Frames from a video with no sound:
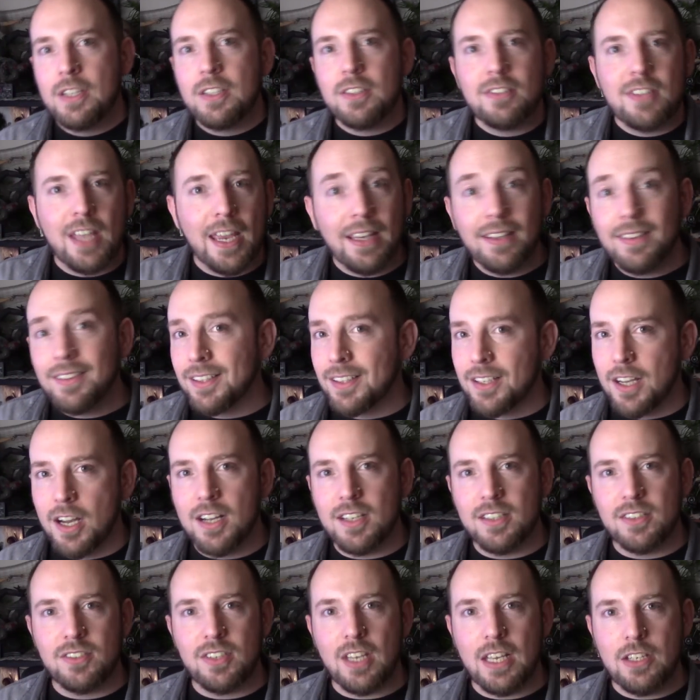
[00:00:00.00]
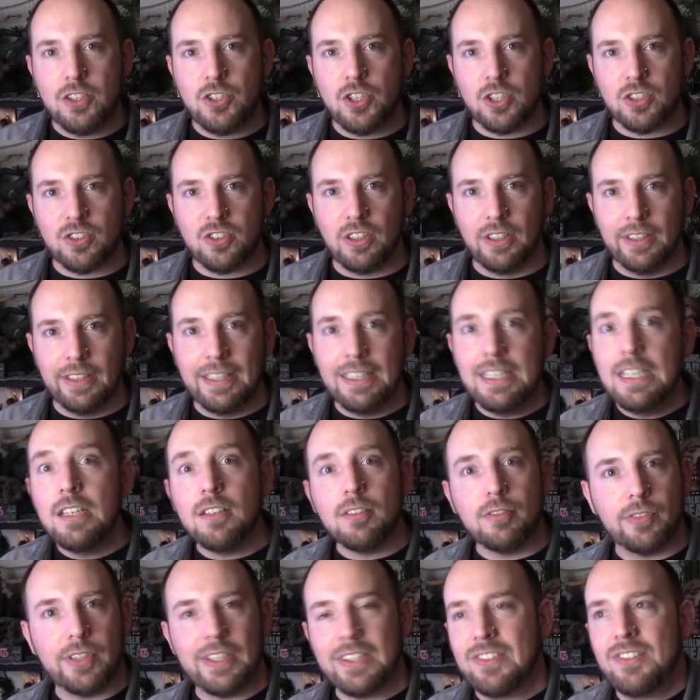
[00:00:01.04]
take the guns, and just
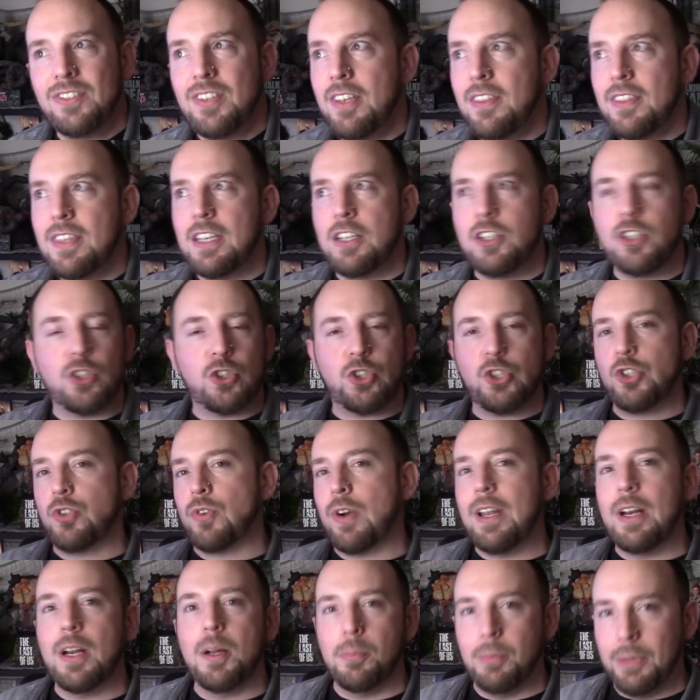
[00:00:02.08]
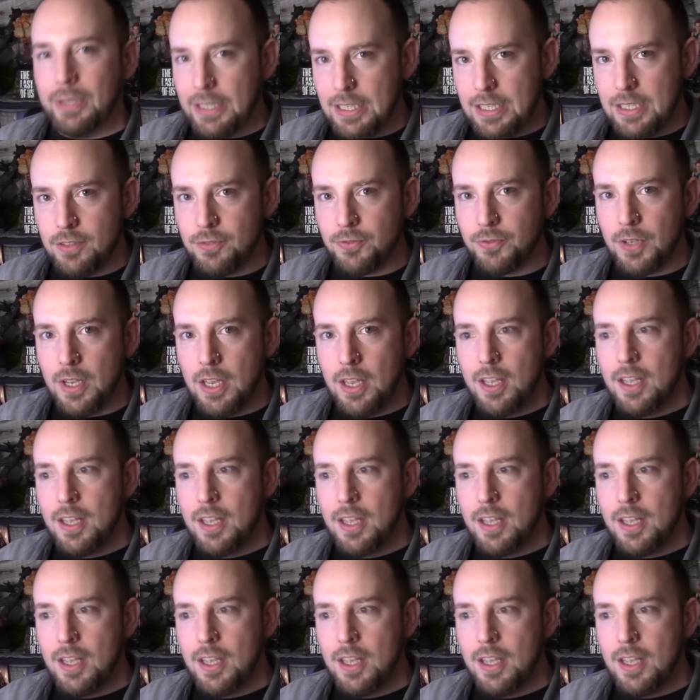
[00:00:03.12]
leave. Let's say they just straight up leave.